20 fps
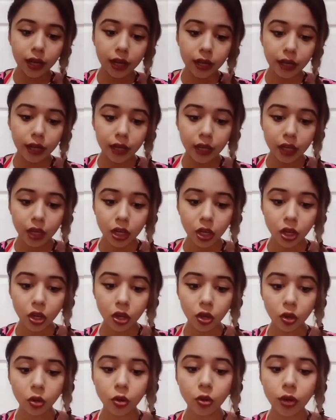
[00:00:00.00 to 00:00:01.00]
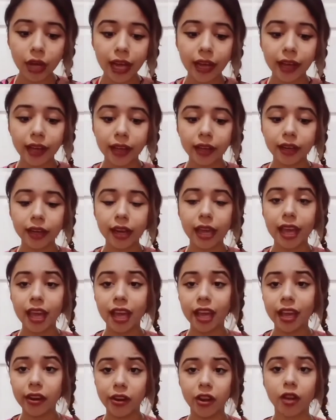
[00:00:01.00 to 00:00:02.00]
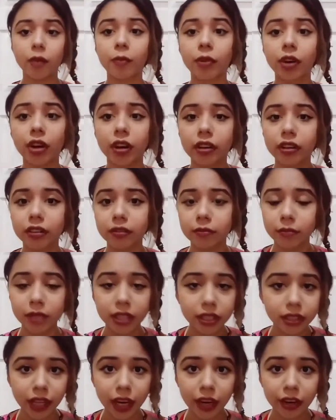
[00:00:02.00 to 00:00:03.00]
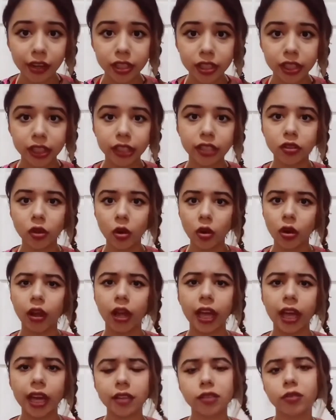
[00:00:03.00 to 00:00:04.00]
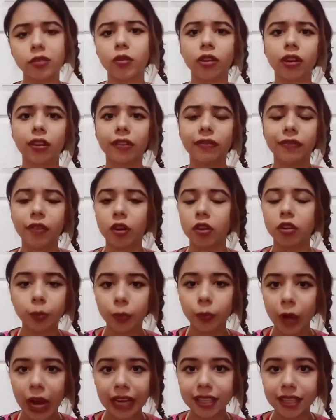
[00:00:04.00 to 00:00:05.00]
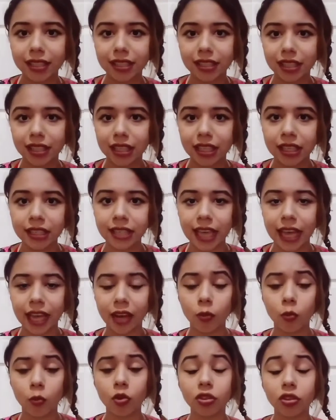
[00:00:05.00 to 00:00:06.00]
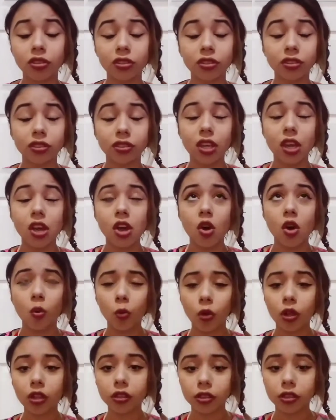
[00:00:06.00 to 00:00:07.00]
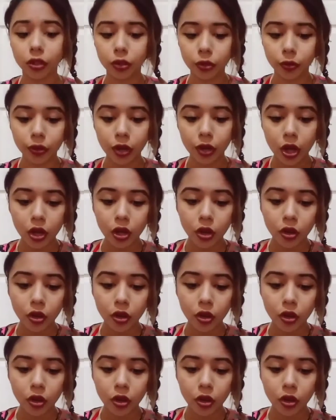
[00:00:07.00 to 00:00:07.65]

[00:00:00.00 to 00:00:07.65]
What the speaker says: I, who had a number of miscarriages and or false pregnancies and was well known